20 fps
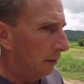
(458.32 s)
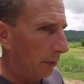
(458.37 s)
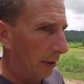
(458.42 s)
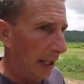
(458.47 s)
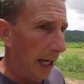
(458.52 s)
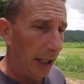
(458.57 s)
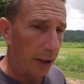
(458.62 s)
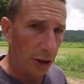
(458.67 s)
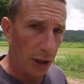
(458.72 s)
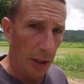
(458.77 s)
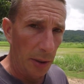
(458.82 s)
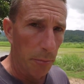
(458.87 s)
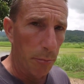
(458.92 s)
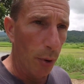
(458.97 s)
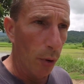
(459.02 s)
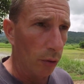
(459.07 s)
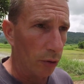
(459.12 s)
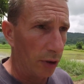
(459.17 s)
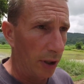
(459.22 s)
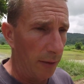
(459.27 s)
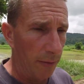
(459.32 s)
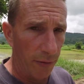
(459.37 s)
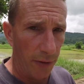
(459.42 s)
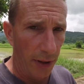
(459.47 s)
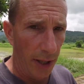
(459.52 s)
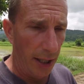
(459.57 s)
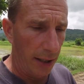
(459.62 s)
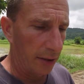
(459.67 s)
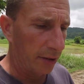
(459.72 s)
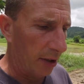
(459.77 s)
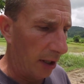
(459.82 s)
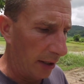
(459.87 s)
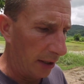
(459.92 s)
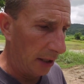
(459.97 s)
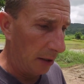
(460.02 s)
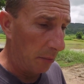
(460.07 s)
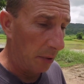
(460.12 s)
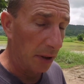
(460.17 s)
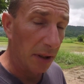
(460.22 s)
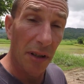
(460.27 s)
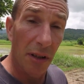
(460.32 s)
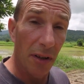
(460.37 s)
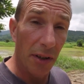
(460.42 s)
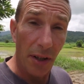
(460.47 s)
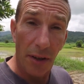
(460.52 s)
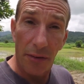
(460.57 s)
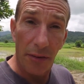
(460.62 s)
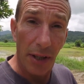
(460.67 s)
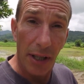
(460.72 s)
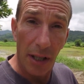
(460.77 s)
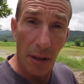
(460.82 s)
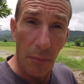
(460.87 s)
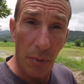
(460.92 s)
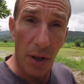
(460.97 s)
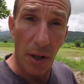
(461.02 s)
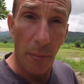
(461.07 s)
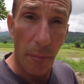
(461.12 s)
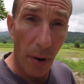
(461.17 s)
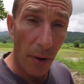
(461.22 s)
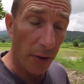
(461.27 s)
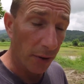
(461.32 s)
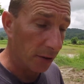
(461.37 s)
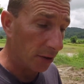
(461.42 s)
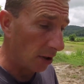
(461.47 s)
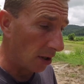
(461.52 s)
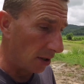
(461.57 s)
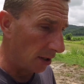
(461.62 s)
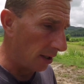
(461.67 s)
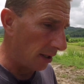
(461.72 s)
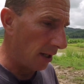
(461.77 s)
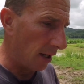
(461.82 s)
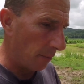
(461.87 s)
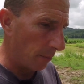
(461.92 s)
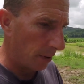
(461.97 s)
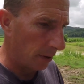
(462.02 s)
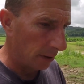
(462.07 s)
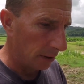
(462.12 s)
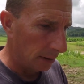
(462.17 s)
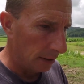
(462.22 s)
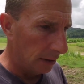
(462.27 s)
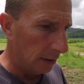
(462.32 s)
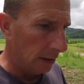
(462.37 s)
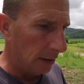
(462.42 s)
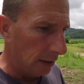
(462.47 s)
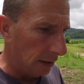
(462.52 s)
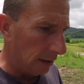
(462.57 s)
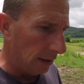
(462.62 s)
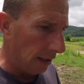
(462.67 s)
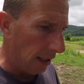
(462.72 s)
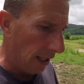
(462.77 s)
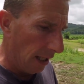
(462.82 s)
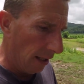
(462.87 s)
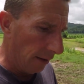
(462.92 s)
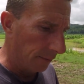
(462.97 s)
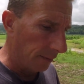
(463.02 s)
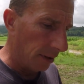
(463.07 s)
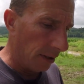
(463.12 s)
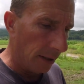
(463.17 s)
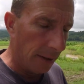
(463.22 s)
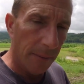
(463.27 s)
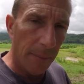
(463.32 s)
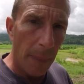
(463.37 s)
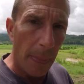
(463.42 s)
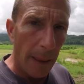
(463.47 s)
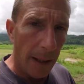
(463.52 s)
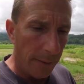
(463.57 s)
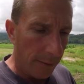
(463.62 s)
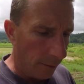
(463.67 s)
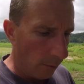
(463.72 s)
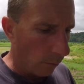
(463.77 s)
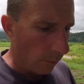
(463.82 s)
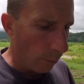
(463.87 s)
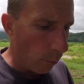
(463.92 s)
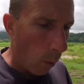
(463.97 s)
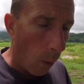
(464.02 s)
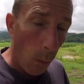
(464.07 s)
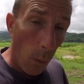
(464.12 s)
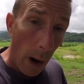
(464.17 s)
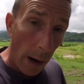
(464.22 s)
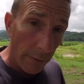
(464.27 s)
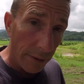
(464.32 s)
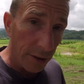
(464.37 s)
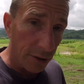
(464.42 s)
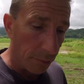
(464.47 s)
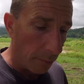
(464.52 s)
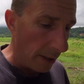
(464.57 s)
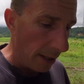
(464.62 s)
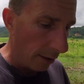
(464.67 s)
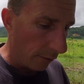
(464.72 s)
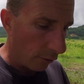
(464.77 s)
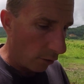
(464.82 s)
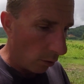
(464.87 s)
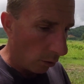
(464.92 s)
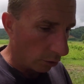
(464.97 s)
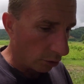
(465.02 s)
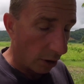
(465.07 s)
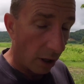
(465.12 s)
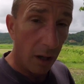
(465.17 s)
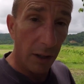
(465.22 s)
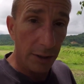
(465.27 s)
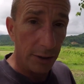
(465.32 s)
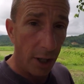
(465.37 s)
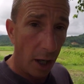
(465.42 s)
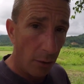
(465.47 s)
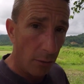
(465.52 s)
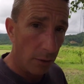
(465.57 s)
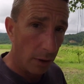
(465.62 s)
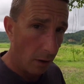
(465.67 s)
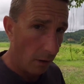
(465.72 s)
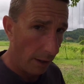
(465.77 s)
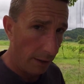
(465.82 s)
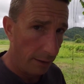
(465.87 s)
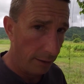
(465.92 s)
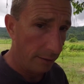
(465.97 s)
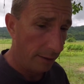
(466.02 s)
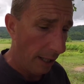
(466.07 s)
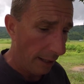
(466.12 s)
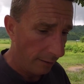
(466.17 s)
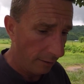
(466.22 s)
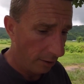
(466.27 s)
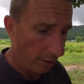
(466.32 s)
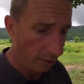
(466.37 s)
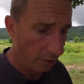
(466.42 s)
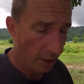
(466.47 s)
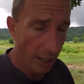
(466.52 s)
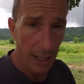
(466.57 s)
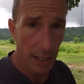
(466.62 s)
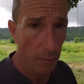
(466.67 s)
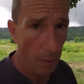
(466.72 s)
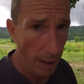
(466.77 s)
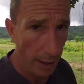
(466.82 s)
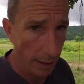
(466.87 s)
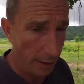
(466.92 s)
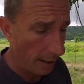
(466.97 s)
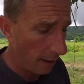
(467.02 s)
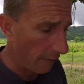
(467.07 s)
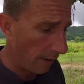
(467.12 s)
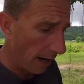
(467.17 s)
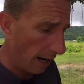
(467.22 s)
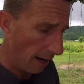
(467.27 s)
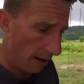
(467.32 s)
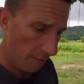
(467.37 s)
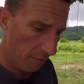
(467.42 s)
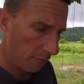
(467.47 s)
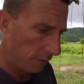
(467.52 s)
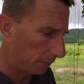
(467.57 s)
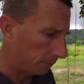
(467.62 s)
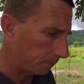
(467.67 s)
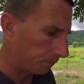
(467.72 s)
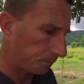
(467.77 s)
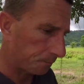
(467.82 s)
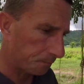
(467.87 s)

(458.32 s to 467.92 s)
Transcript: we actually booked him for next Sunday, but I don't think I'm going to bother turning up. Yeah. What worries me, of course, I don't like the dentist anyway. I never have.